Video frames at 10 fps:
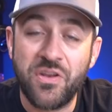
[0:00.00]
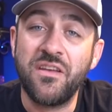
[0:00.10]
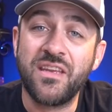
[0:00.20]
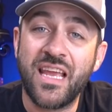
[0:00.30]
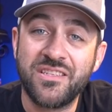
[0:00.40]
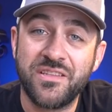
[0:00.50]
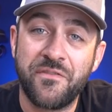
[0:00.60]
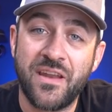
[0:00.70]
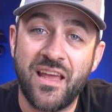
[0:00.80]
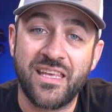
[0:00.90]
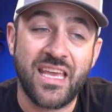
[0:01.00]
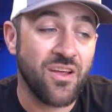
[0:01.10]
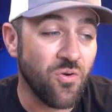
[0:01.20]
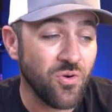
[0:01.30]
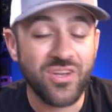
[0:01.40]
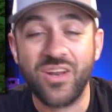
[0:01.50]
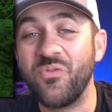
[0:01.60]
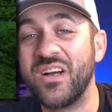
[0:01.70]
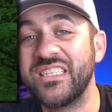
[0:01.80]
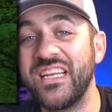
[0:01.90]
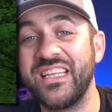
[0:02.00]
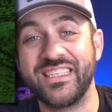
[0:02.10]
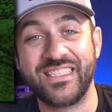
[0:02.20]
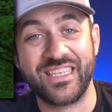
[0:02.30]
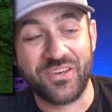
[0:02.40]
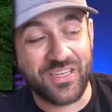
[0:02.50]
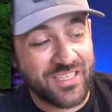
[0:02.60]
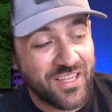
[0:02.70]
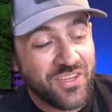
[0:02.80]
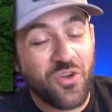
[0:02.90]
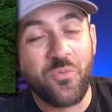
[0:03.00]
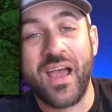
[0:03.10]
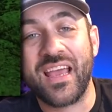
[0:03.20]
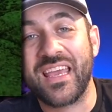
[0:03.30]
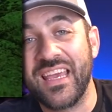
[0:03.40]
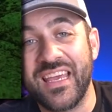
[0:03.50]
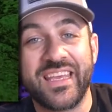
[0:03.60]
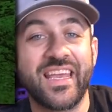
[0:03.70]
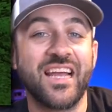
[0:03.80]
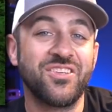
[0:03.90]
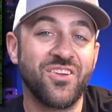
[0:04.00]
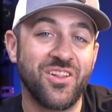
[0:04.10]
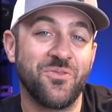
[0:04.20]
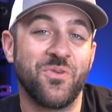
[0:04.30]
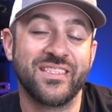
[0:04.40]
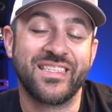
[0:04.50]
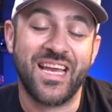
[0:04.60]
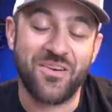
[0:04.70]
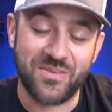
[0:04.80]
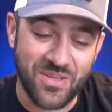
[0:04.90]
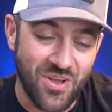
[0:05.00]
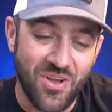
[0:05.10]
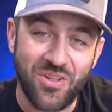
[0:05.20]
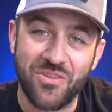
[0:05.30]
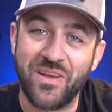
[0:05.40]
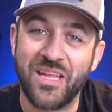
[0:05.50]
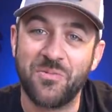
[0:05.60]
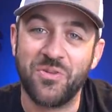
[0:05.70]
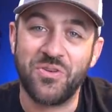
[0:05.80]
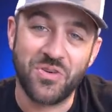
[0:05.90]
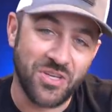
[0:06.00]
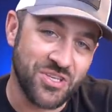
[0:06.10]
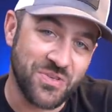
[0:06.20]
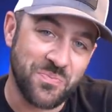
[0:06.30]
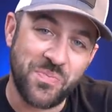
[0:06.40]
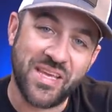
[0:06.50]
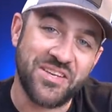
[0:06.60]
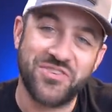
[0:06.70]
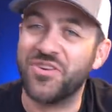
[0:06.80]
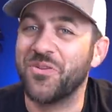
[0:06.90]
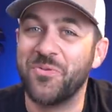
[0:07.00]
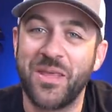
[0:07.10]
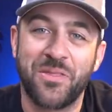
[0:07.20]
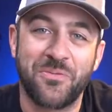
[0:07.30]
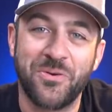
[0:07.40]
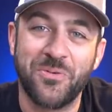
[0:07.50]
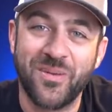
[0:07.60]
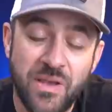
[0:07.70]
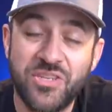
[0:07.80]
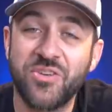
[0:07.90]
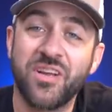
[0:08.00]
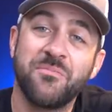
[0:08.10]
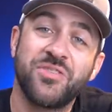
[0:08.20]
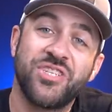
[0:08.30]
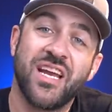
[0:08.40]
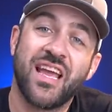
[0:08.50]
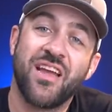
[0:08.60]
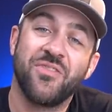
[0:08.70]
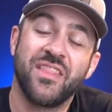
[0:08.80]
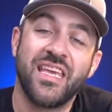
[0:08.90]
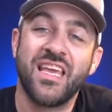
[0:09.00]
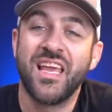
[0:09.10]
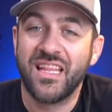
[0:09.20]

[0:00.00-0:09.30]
If you didn't catch the finale yet, or you didn't watch any of the series, go back, catch it all at once now. It's all available. You can just binge all the way through. Make sure and come check out the